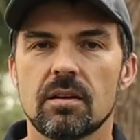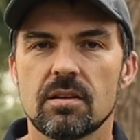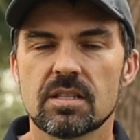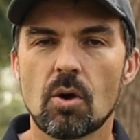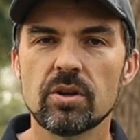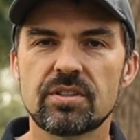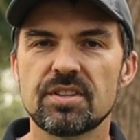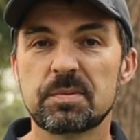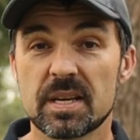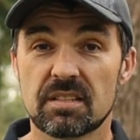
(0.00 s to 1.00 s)
So on to
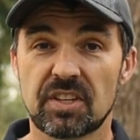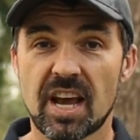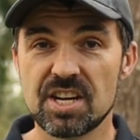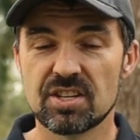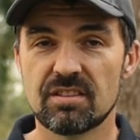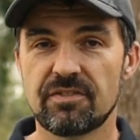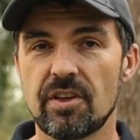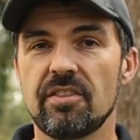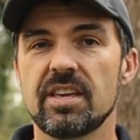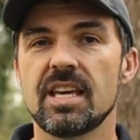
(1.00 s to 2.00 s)
the specifications
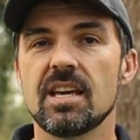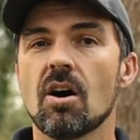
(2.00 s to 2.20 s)
for the